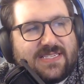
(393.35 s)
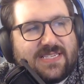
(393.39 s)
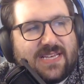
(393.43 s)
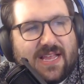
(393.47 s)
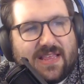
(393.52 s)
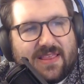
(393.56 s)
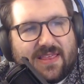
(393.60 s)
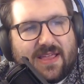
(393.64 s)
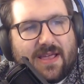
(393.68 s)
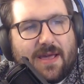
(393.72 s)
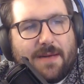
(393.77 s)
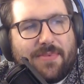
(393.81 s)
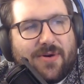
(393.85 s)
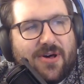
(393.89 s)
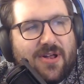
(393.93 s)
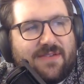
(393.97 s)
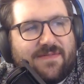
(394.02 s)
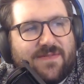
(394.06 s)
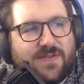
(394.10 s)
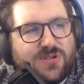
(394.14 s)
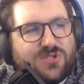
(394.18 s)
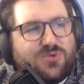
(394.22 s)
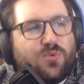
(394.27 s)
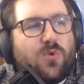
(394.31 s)
and I think I bought it
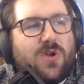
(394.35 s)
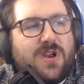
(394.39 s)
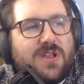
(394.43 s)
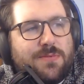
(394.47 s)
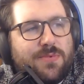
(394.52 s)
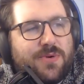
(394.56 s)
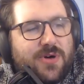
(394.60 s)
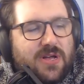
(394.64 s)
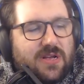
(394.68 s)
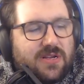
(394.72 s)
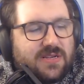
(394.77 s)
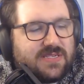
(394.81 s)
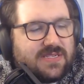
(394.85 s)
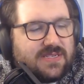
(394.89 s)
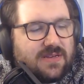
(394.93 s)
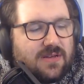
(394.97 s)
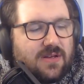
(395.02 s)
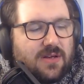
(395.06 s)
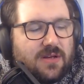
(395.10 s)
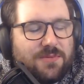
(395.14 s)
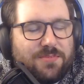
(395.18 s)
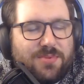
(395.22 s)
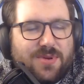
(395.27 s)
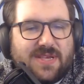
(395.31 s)
for $20
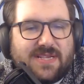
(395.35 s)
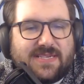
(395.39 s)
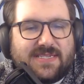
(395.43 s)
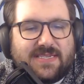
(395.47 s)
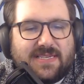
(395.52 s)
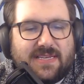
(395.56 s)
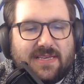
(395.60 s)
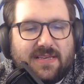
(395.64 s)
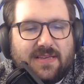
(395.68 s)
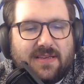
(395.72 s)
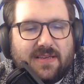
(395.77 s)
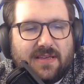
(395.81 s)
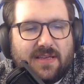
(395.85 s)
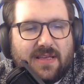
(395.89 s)
on PC.